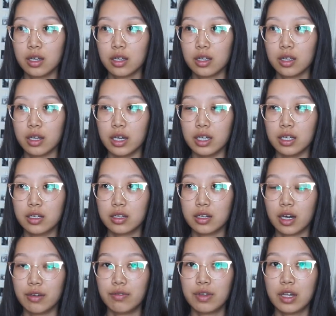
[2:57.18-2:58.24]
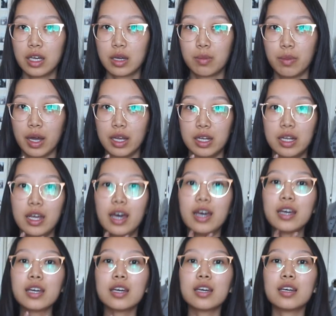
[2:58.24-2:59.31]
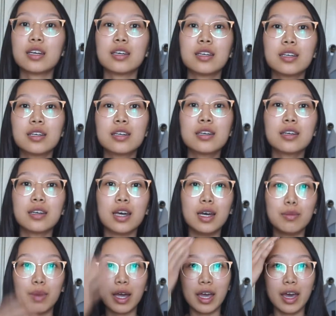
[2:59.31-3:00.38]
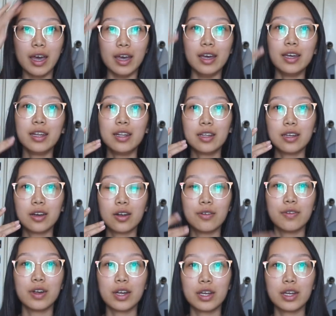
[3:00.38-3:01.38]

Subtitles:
like I feel like my neck and my head are very